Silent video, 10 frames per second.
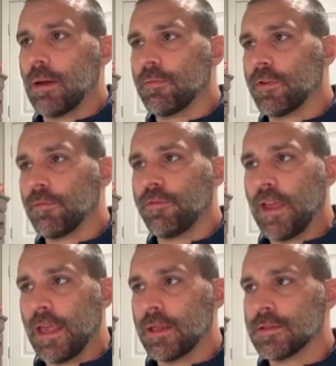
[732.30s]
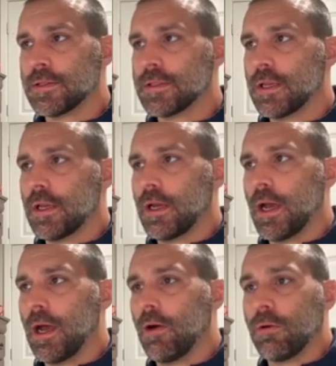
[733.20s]
from fans,
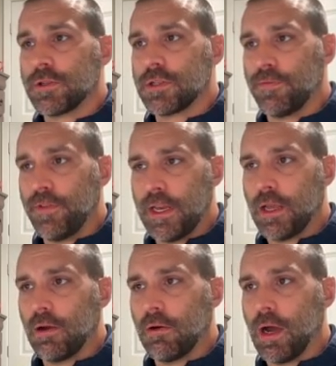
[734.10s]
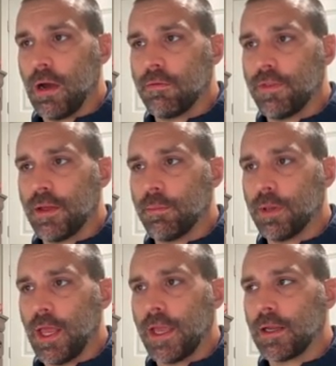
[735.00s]
or just video of them
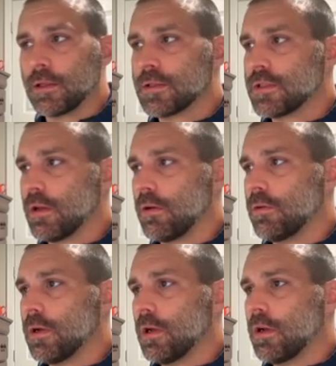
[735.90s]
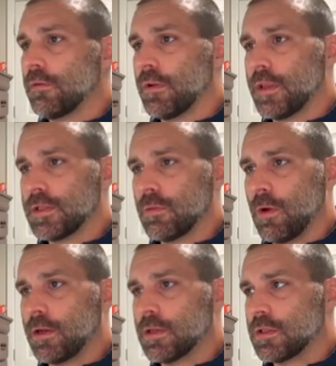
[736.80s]
playing. So for this one